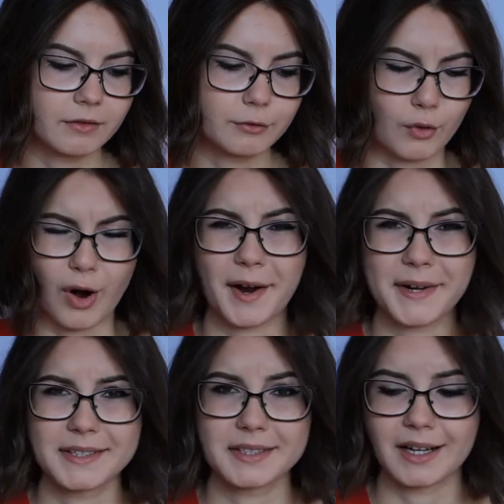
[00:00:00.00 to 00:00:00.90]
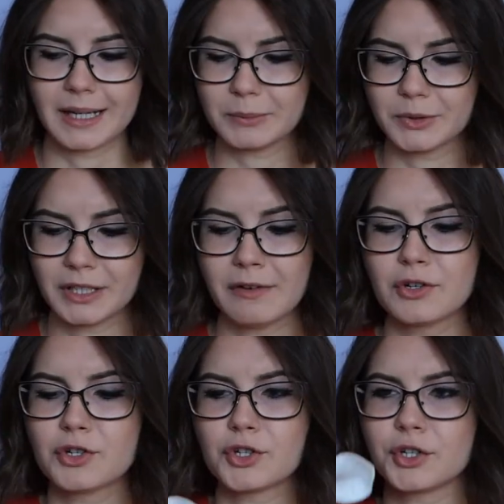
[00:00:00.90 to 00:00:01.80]
fried. I'm not even
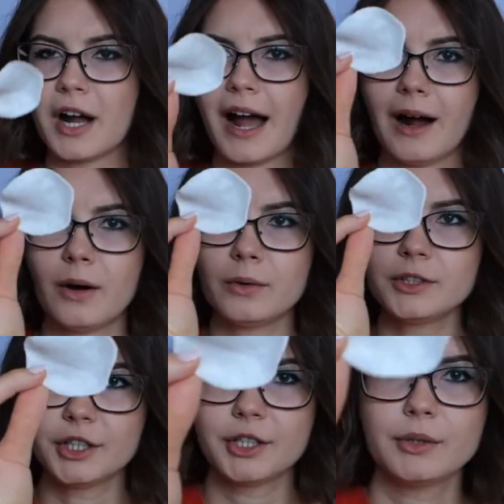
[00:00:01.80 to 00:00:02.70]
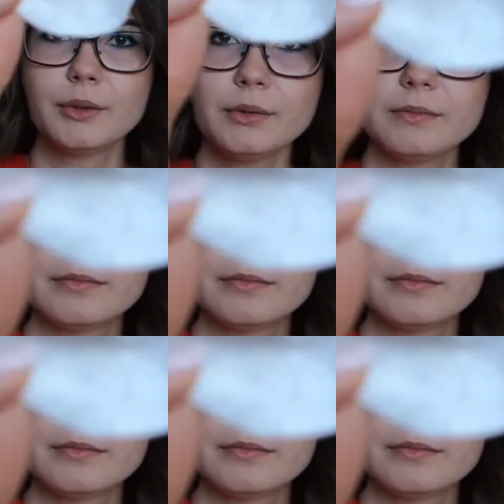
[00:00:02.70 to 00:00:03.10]
sure how you